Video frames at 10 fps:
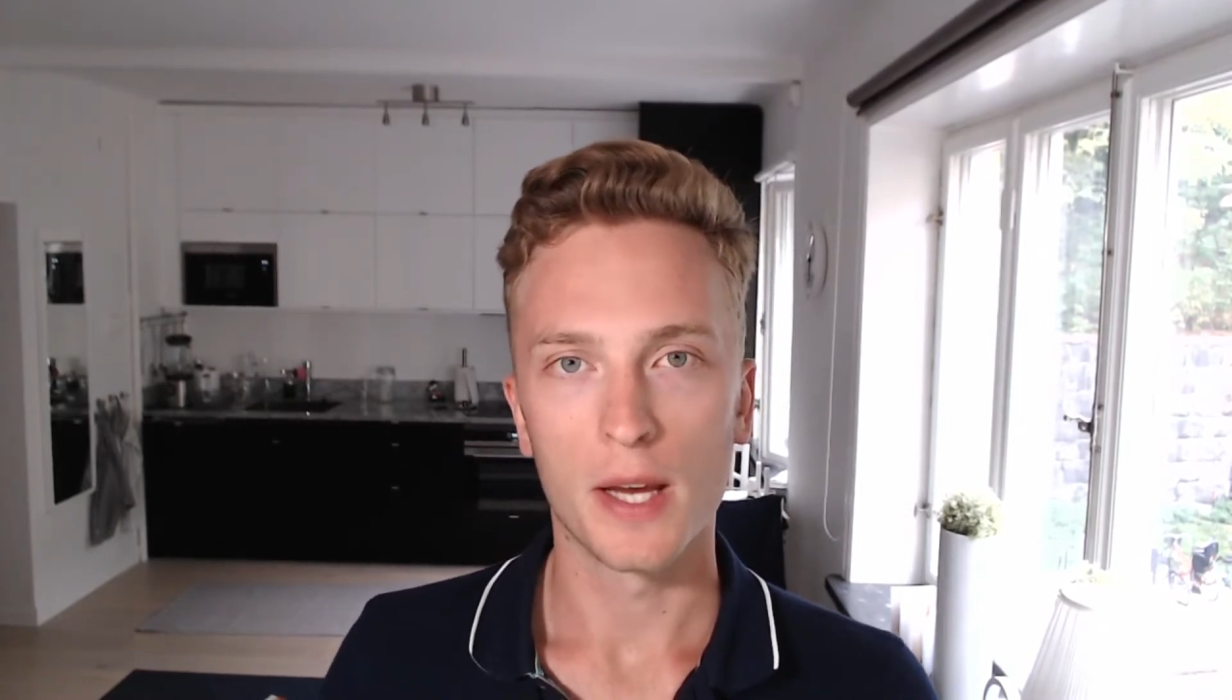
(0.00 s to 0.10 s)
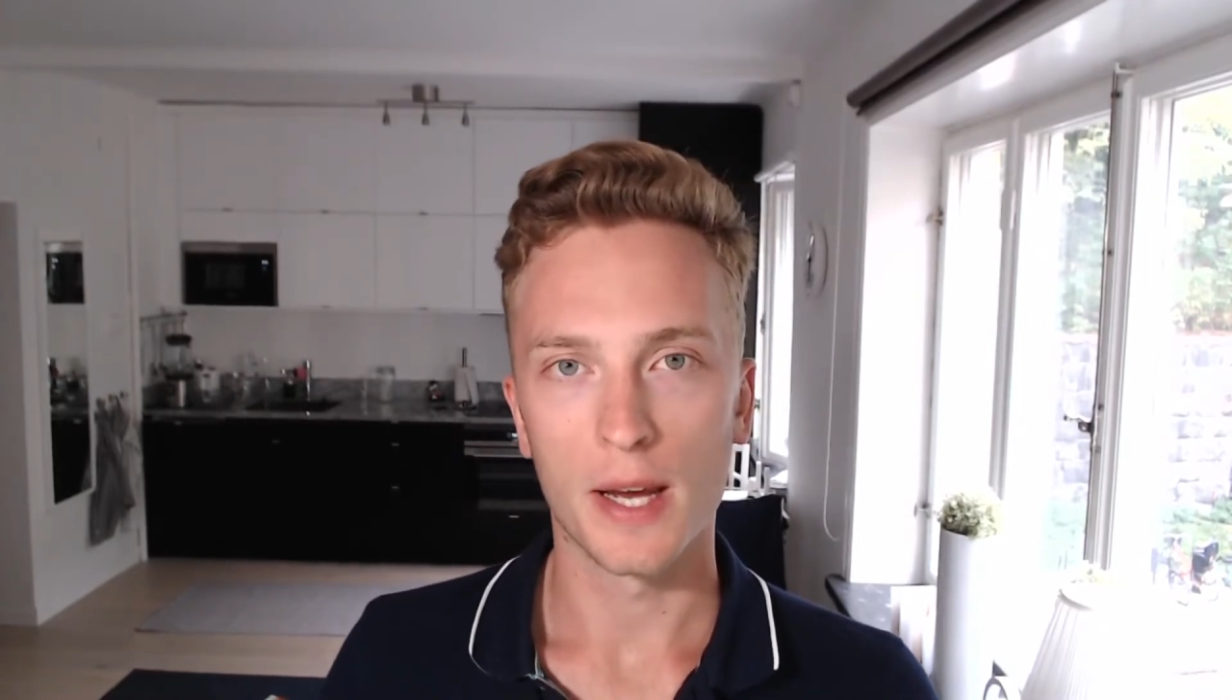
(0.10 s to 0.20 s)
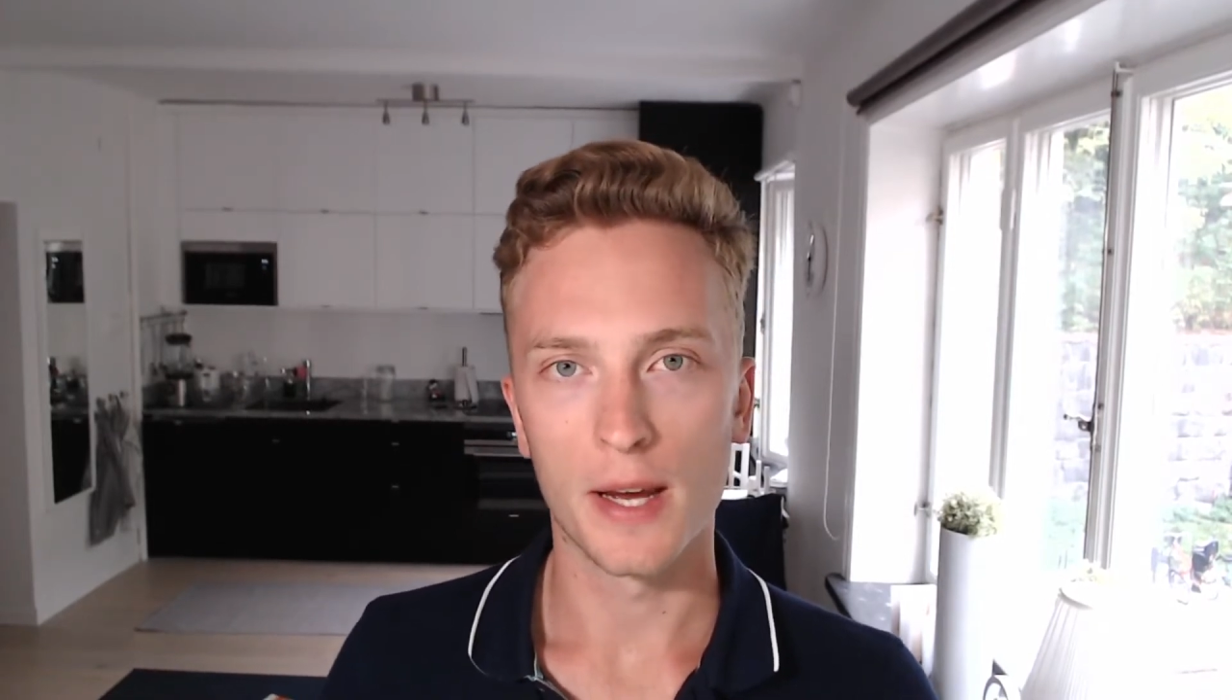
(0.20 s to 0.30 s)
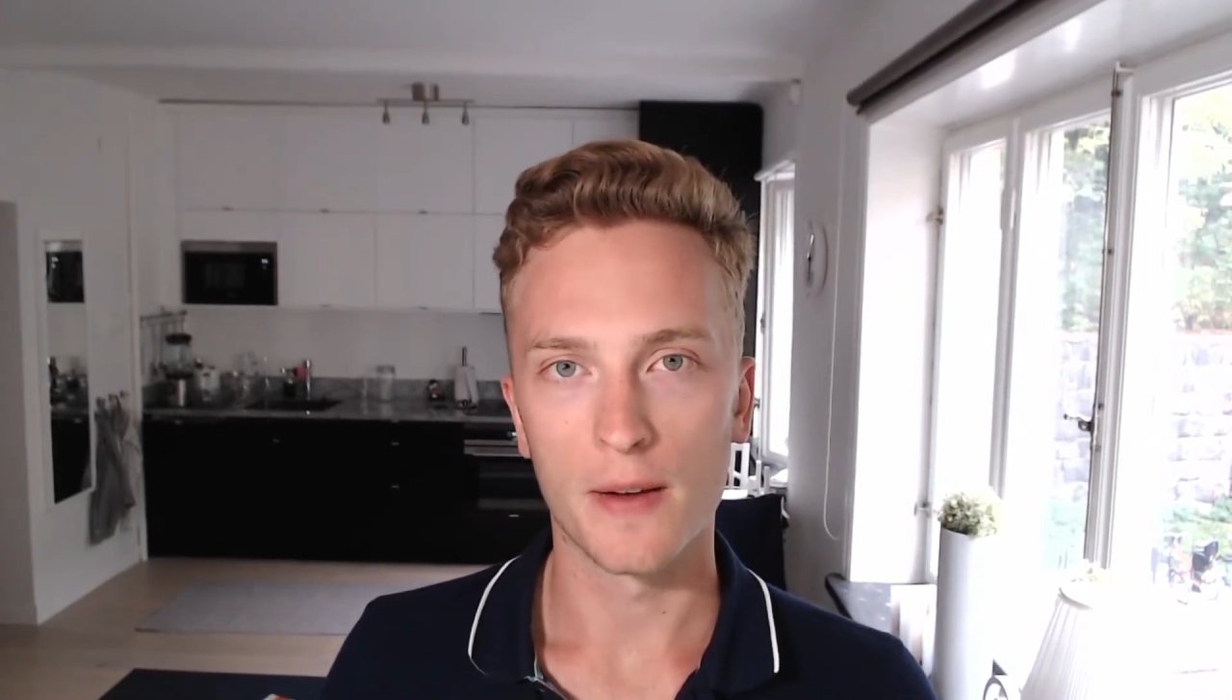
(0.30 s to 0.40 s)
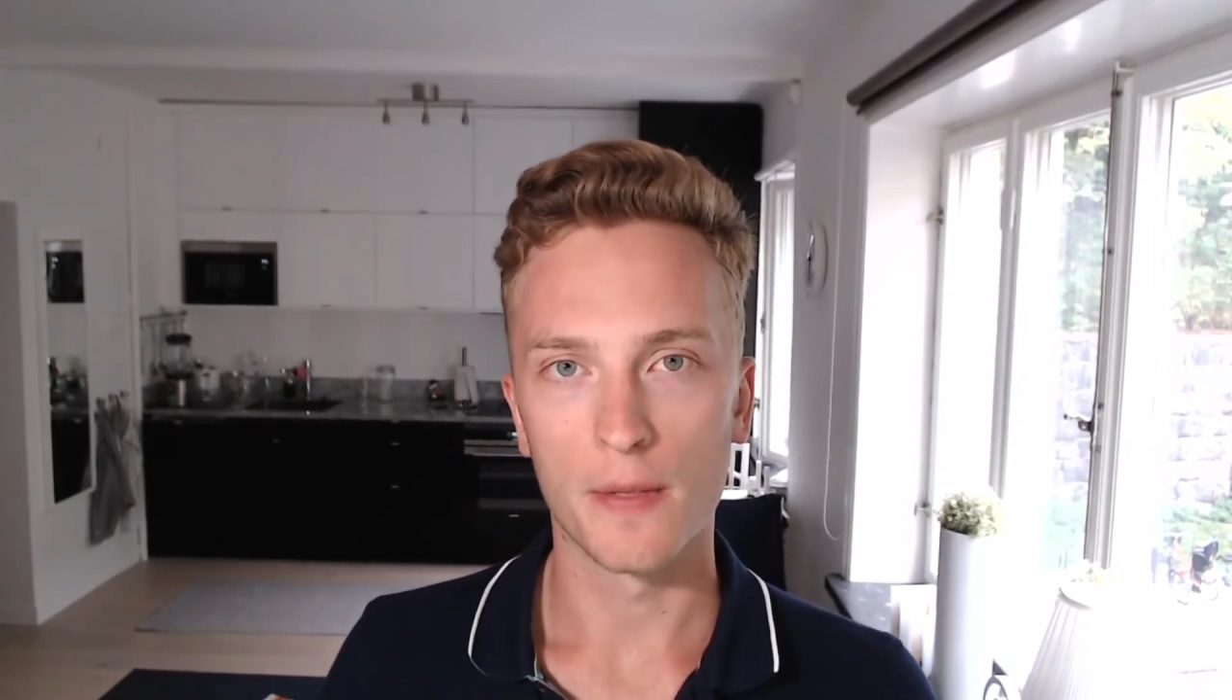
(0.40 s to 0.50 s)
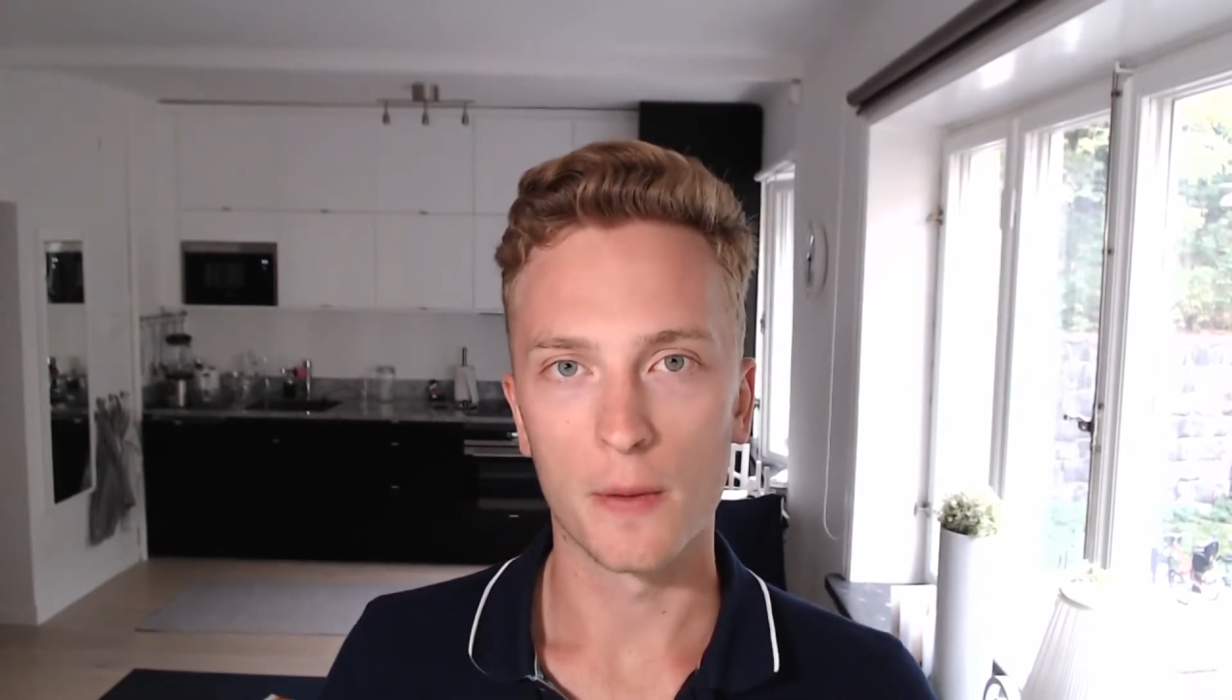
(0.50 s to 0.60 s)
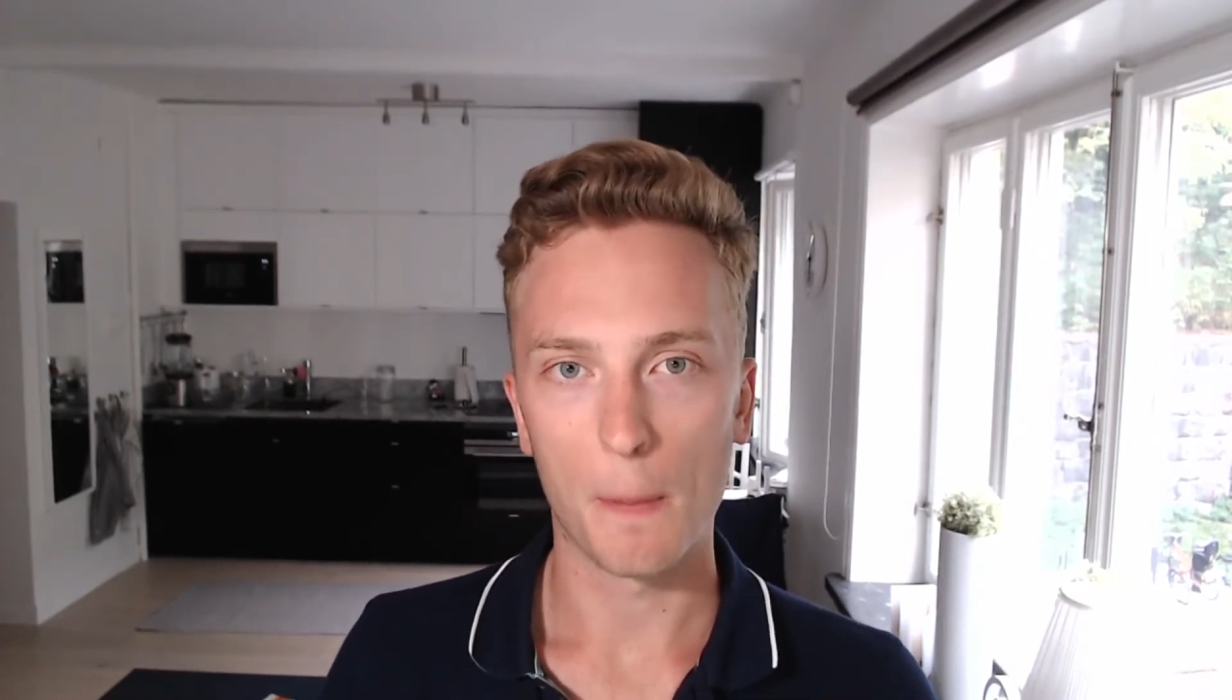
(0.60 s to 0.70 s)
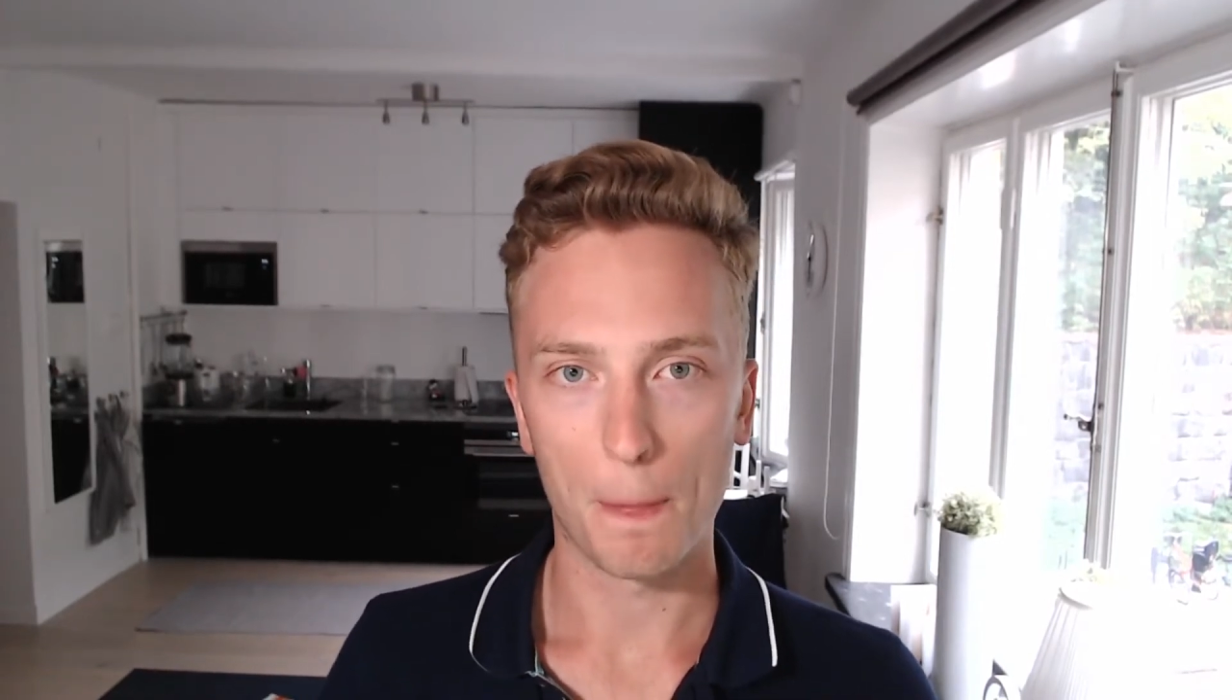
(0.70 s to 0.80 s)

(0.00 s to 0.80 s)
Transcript: and